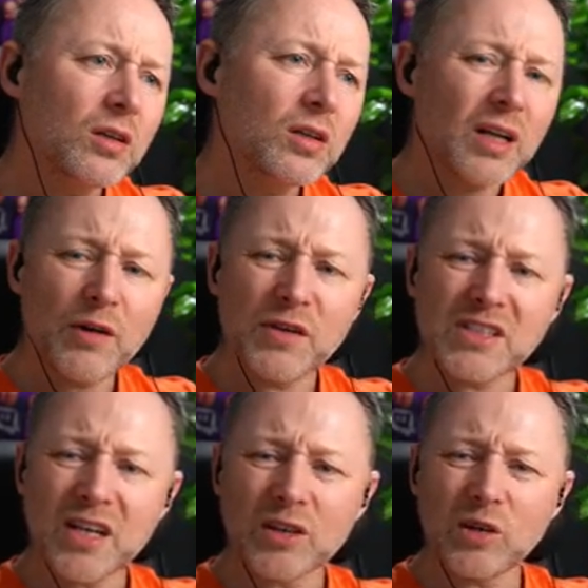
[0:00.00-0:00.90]
Graphics
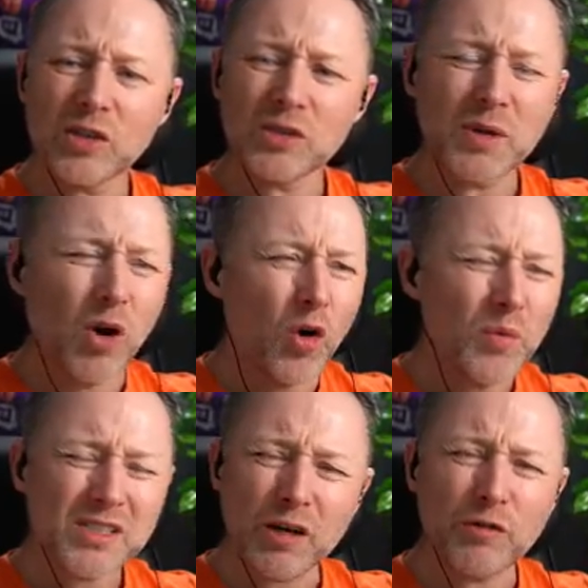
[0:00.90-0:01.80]
card cost me
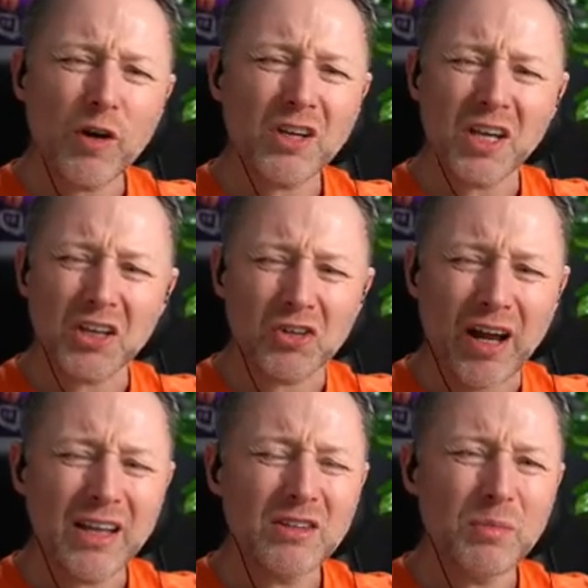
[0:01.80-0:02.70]
almost a fucking
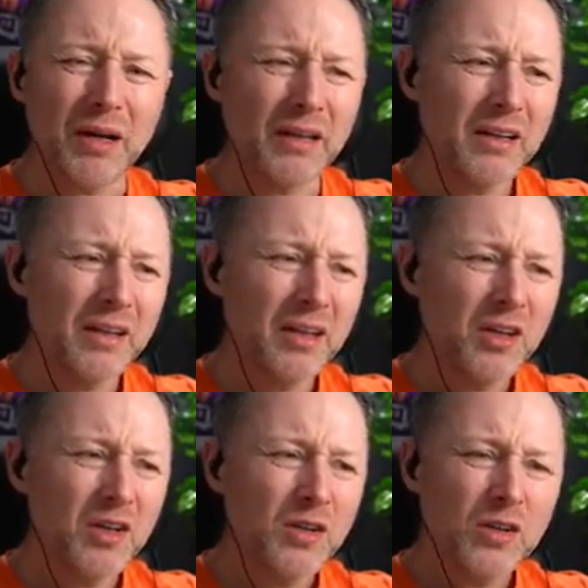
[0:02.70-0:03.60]
grand, man.
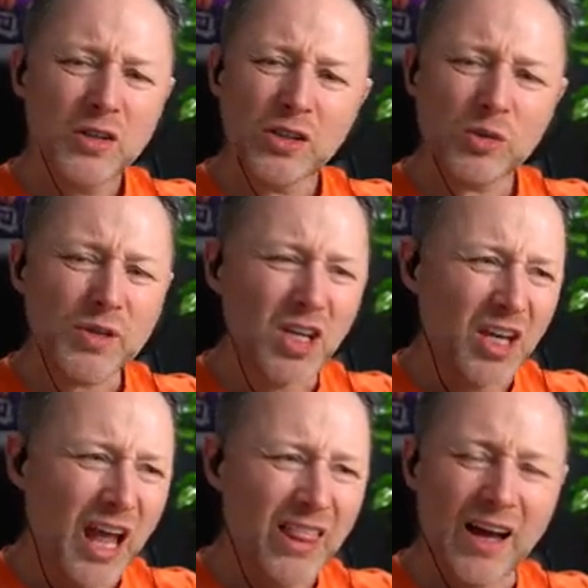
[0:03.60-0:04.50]
So we could
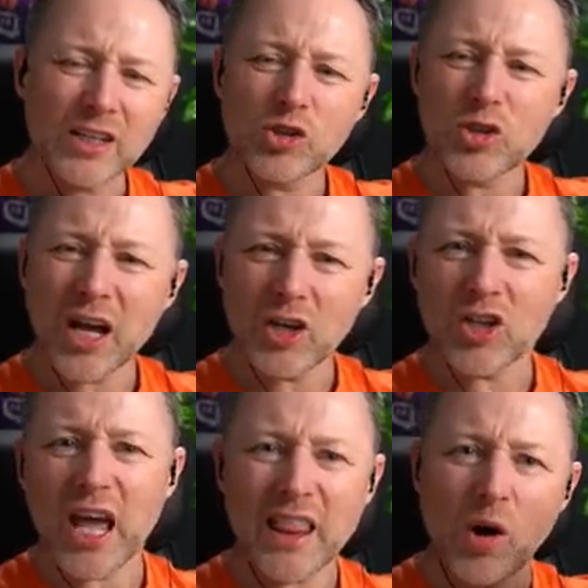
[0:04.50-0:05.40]
get that, so that I could
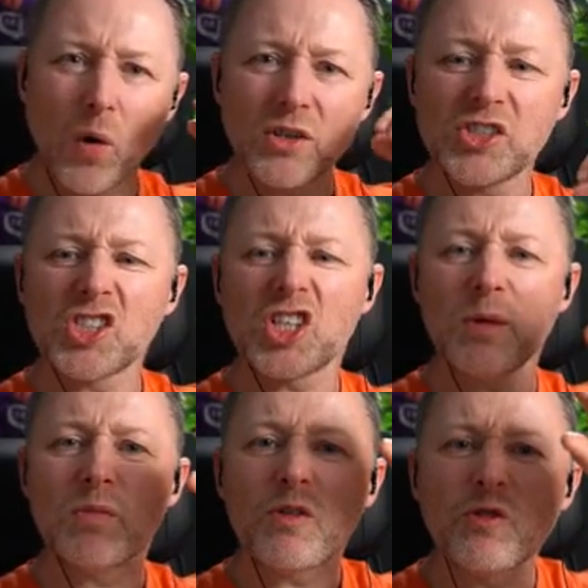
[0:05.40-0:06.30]
get that on
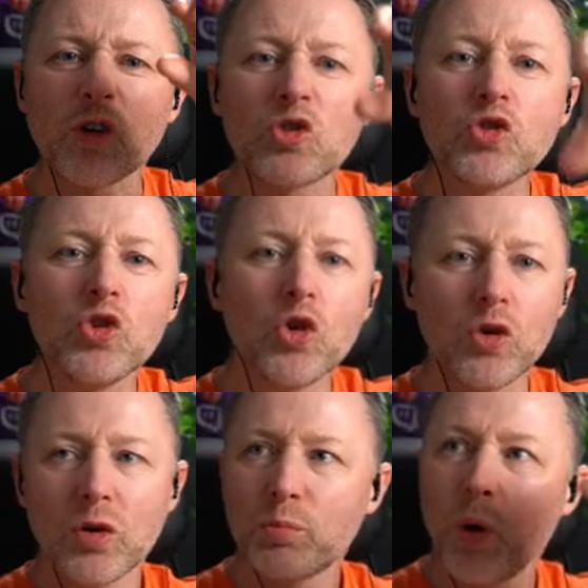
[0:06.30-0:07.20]
stream for you.
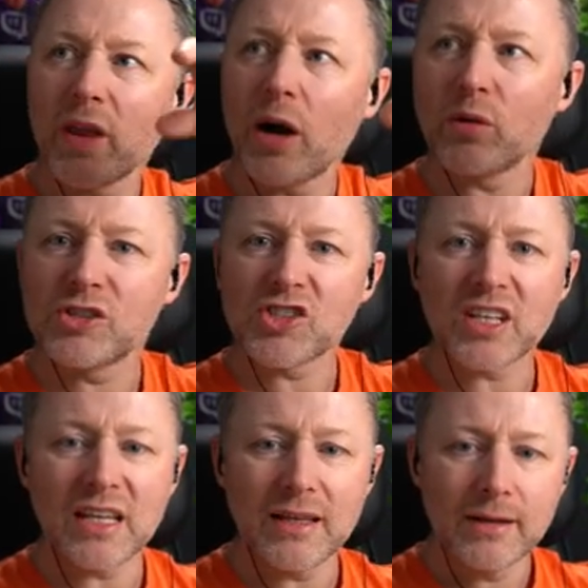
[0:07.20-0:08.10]
Put that on
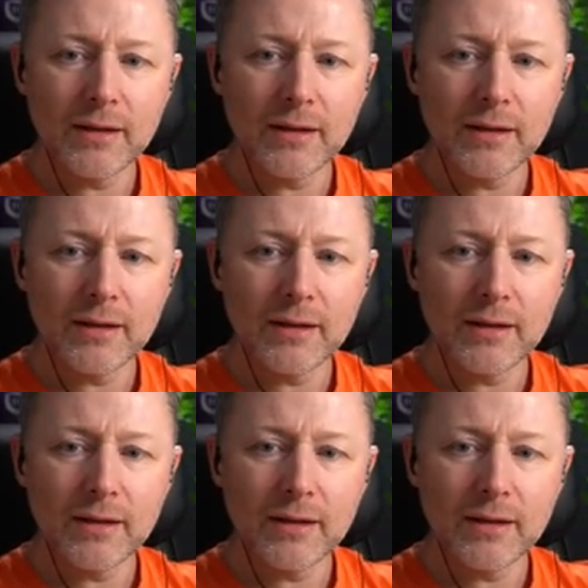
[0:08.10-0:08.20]
screen.